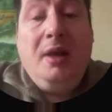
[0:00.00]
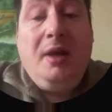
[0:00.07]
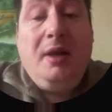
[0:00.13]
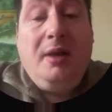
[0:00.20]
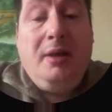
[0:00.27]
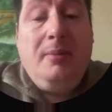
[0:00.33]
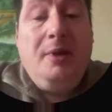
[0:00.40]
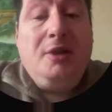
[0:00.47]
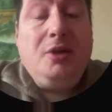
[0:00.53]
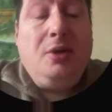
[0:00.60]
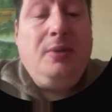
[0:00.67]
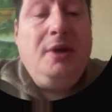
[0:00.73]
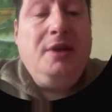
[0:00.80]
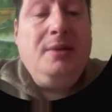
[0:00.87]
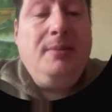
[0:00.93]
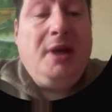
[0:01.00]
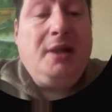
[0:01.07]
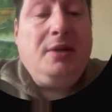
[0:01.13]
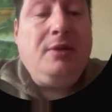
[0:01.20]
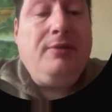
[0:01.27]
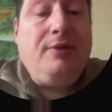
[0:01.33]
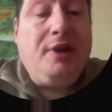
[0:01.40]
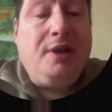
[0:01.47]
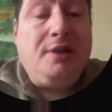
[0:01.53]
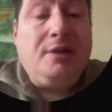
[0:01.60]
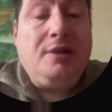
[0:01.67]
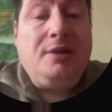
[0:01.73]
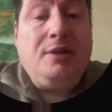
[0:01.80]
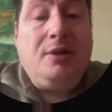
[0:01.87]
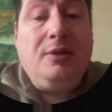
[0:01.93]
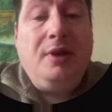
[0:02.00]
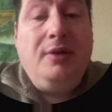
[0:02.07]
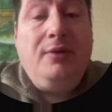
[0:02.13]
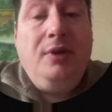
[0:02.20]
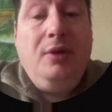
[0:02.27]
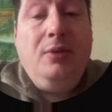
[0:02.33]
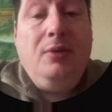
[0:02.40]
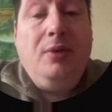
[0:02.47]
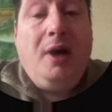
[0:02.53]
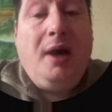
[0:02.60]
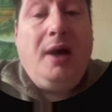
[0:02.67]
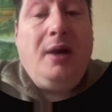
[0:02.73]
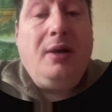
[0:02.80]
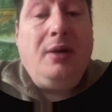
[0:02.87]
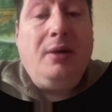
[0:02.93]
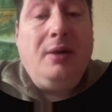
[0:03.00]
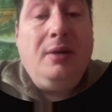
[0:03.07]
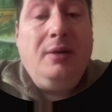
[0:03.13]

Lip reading: It's always a matter of risk. So if you are